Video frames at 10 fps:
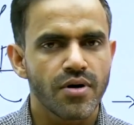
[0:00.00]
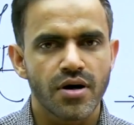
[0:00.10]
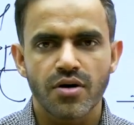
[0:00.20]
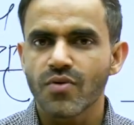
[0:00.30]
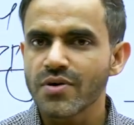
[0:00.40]

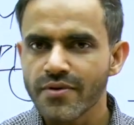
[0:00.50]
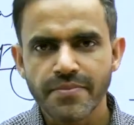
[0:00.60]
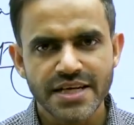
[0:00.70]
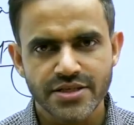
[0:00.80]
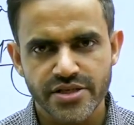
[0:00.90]
What will
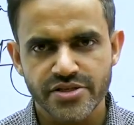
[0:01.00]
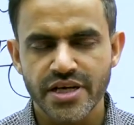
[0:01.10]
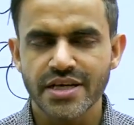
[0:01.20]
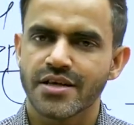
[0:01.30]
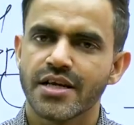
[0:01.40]
be interest
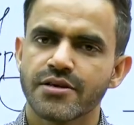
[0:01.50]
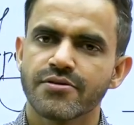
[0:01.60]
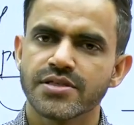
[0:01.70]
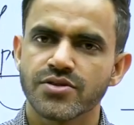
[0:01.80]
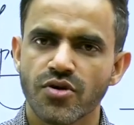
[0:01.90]
rate? It
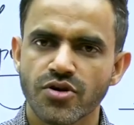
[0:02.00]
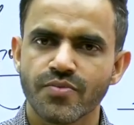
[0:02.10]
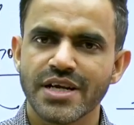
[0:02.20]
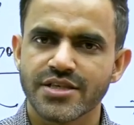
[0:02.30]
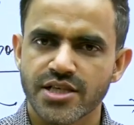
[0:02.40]
is going to
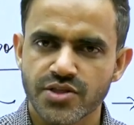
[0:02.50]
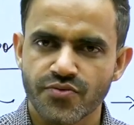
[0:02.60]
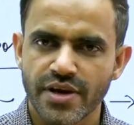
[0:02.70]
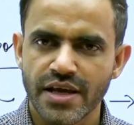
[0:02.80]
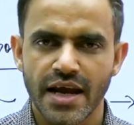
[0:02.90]
be interest
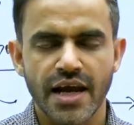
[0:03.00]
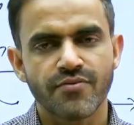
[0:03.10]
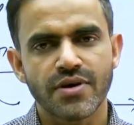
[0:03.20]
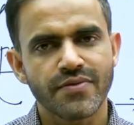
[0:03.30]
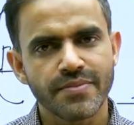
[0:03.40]
free. And
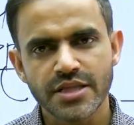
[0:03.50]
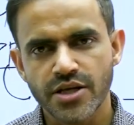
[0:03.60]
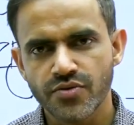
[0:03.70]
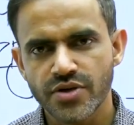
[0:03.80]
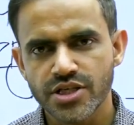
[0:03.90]
what will be the
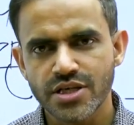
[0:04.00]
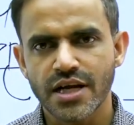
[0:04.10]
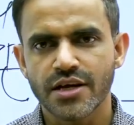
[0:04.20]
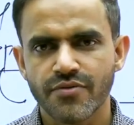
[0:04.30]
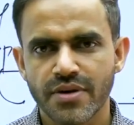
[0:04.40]
duration?
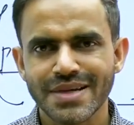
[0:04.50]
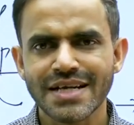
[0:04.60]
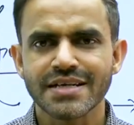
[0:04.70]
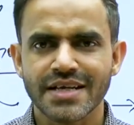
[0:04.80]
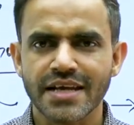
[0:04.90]
It will
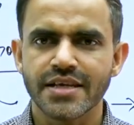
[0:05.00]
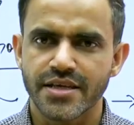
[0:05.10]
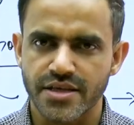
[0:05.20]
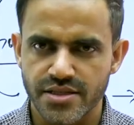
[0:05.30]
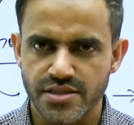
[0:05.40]
be 10
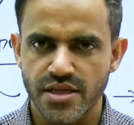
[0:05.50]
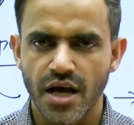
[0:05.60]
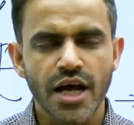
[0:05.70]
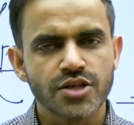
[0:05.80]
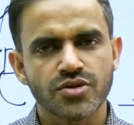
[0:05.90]
years.
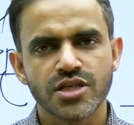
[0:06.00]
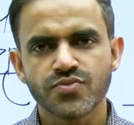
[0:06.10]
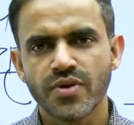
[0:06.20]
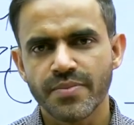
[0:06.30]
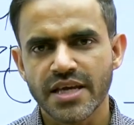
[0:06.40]
So
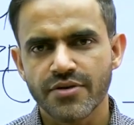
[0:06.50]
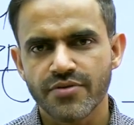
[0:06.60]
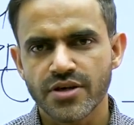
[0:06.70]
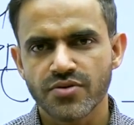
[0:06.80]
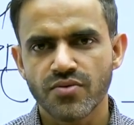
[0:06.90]
this will be
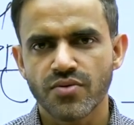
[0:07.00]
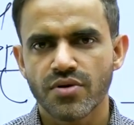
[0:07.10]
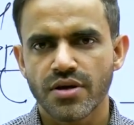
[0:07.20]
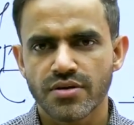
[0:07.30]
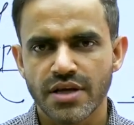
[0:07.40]
given to
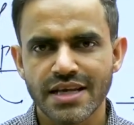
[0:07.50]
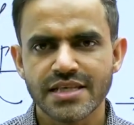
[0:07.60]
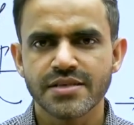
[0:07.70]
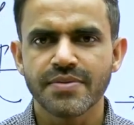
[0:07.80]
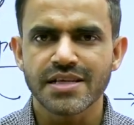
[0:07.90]

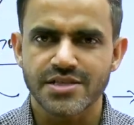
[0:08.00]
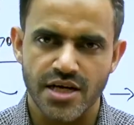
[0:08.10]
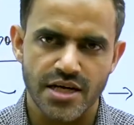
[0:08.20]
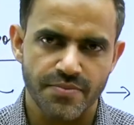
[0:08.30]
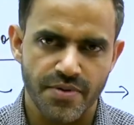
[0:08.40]
eligible
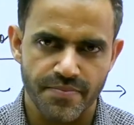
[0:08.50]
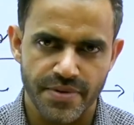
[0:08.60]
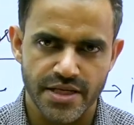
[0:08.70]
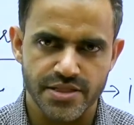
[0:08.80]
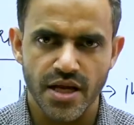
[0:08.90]
startup
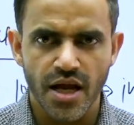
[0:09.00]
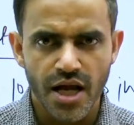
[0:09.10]
companies.